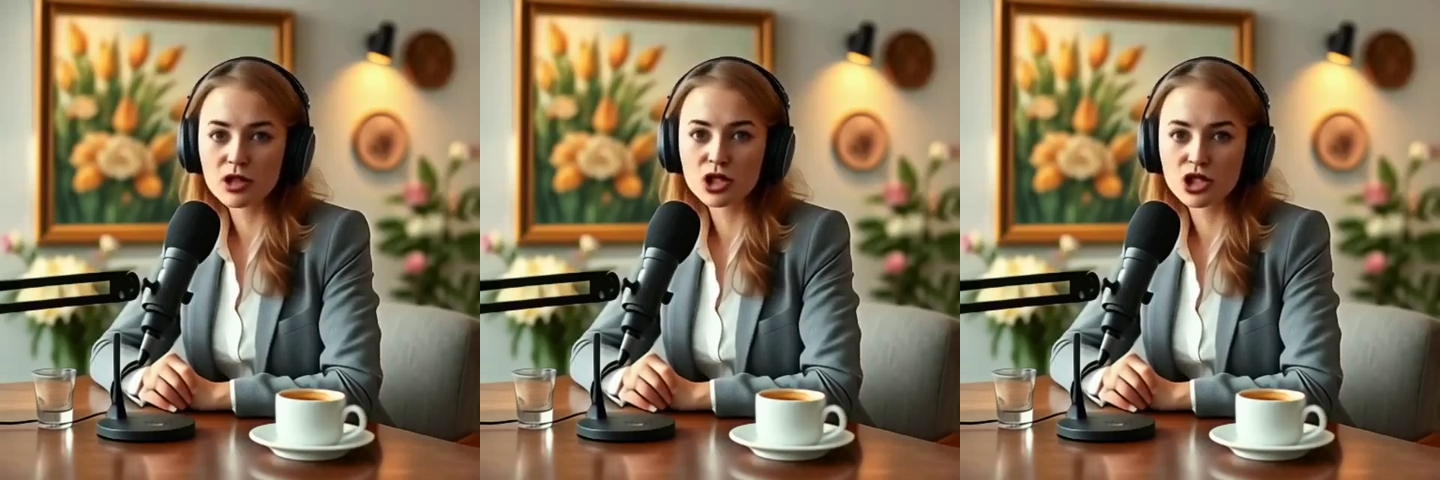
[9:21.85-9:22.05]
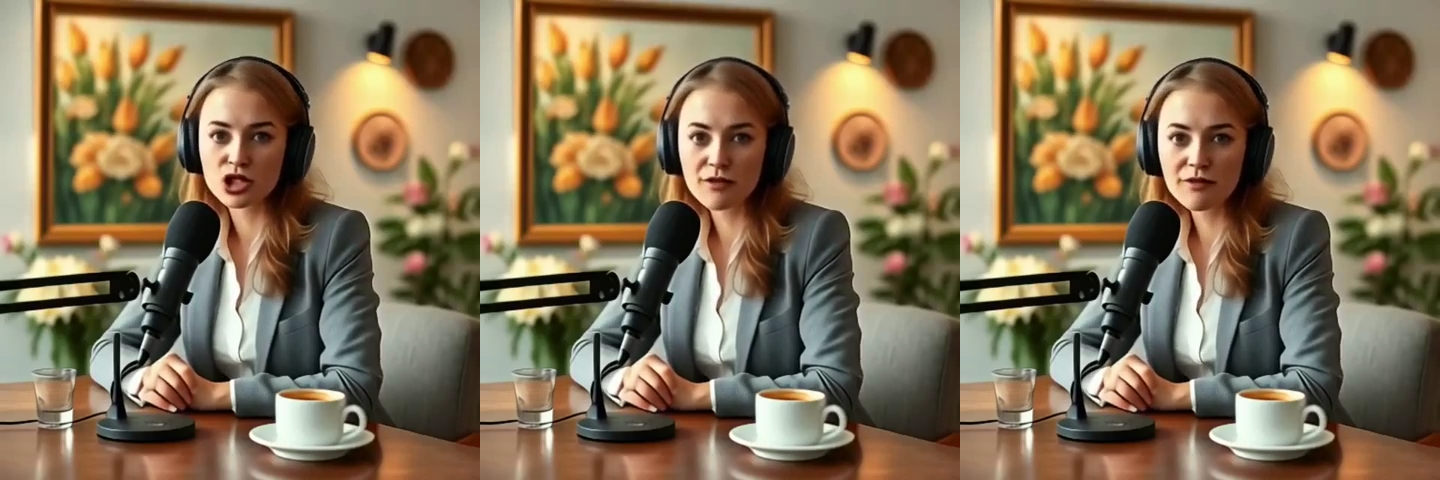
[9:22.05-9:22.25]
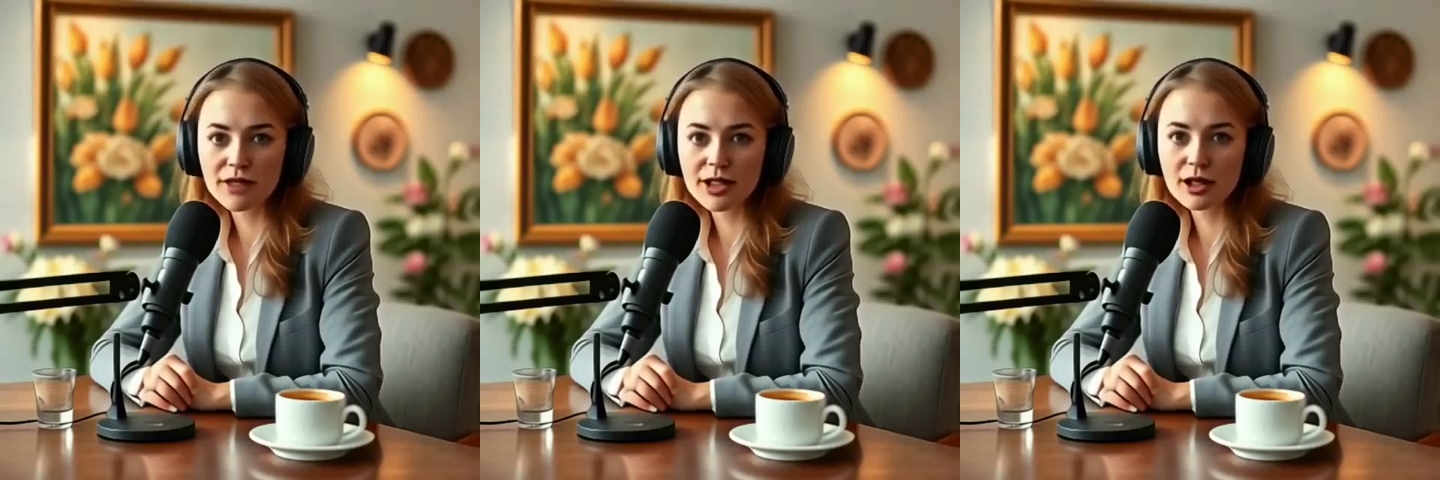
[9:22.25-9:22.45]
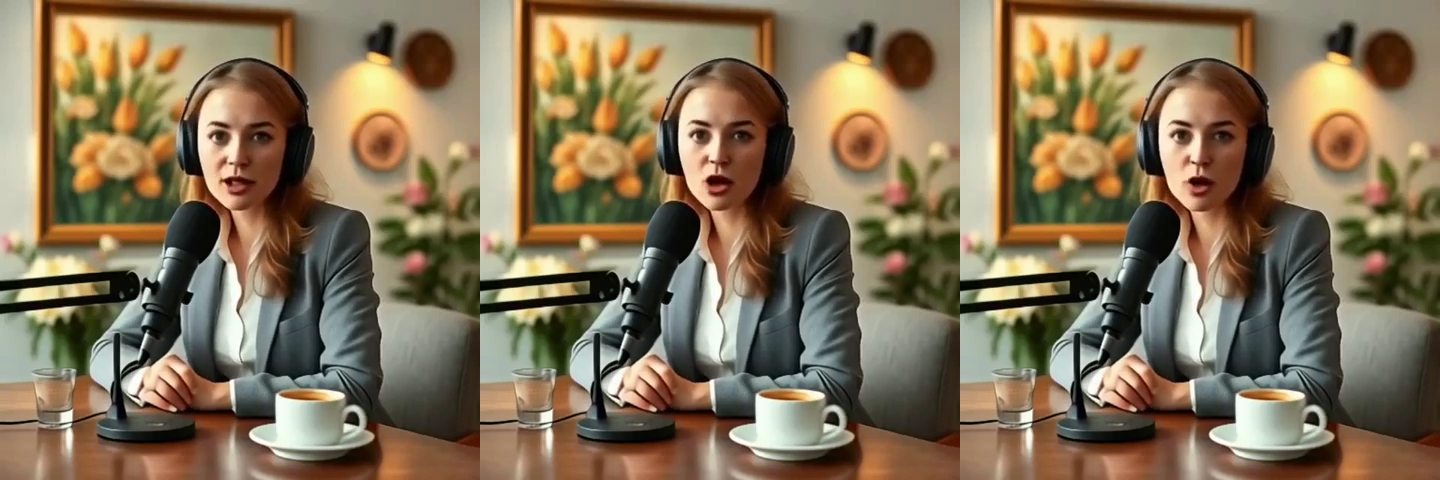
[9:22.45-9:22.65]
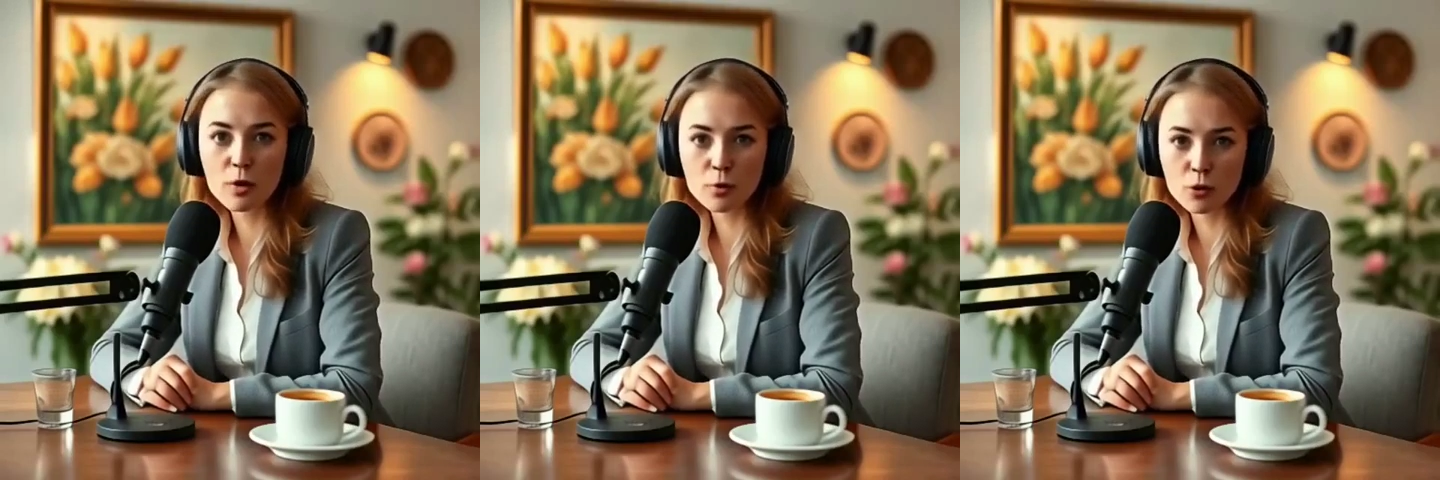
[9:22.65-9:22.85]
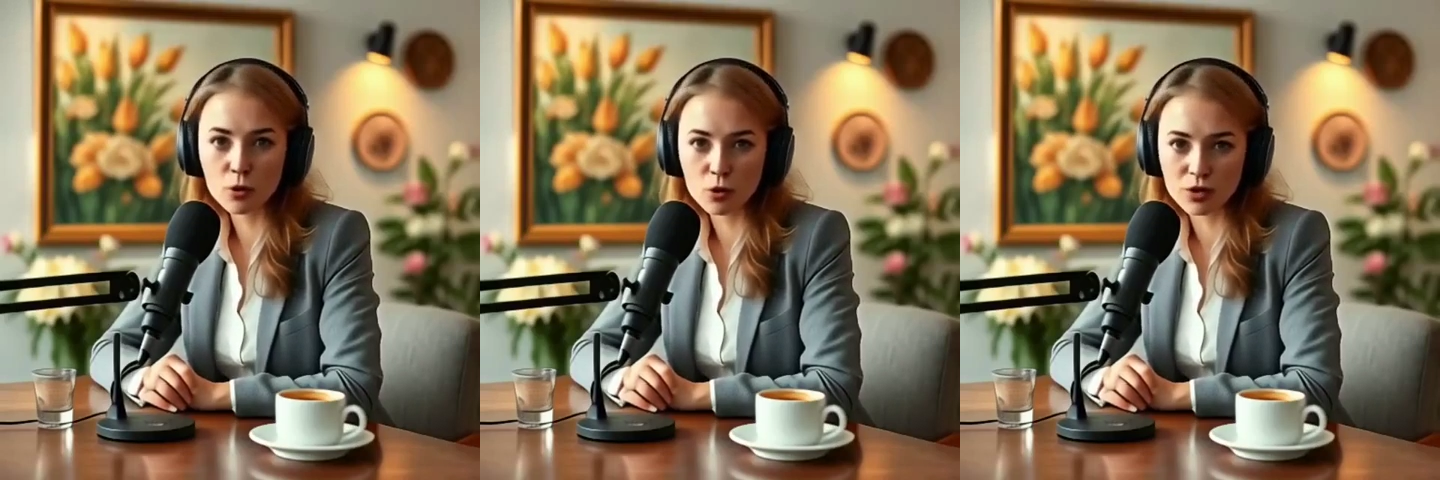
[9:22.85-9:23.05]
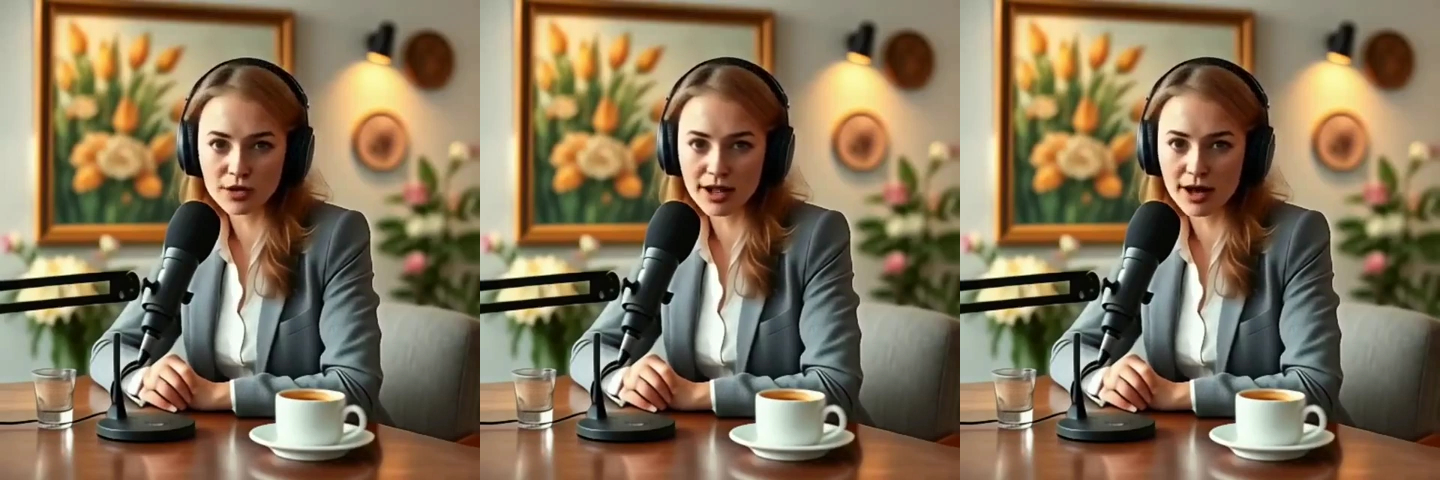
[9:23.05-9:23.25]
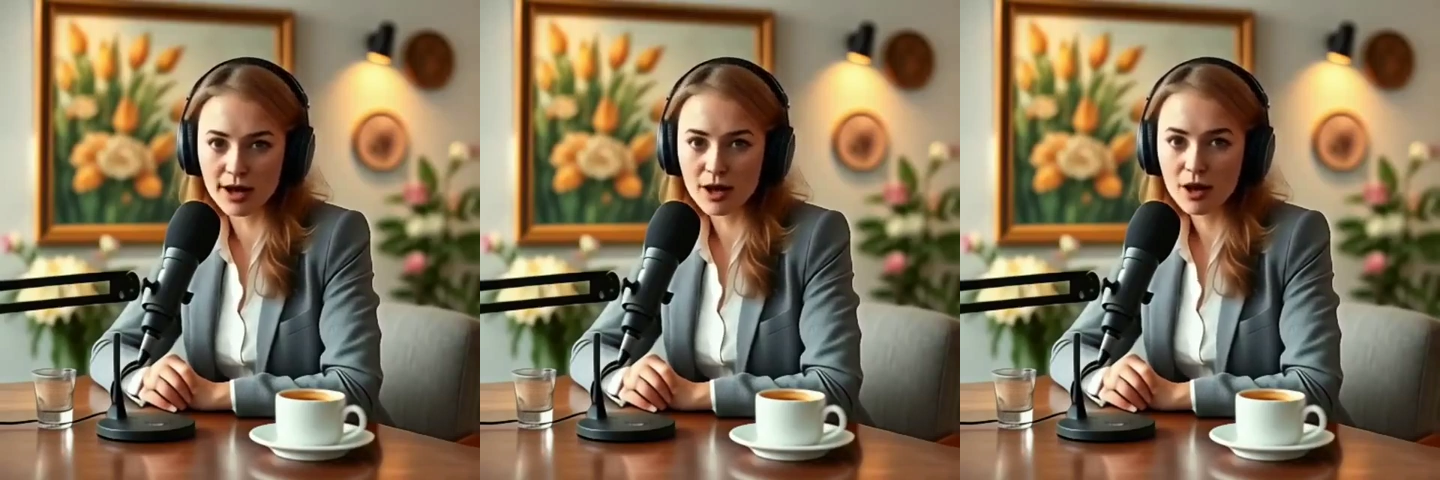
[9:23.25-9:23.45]
Shifting Global
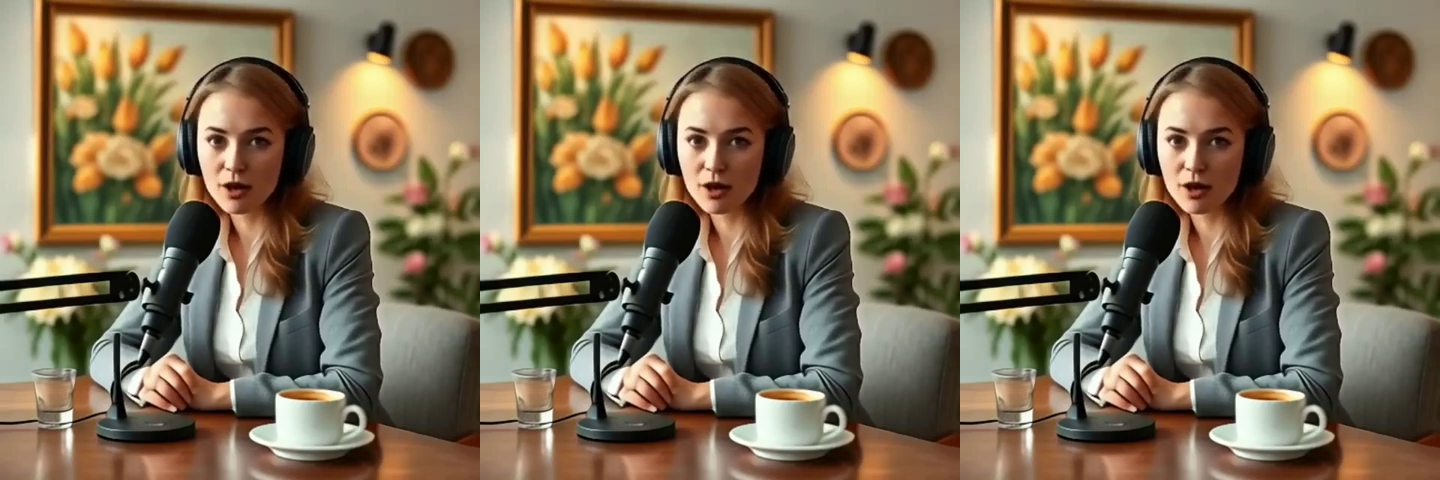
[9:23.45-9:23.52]
Order,